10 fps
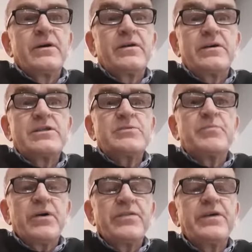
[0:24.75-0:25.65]
Christ's
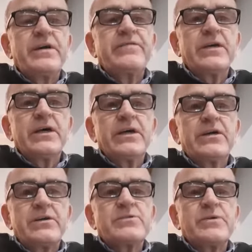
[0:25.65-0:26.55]
birthday, if you like,
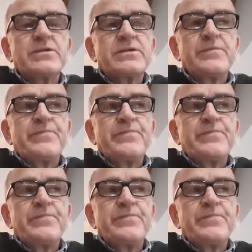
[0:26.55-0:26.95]
Christmas,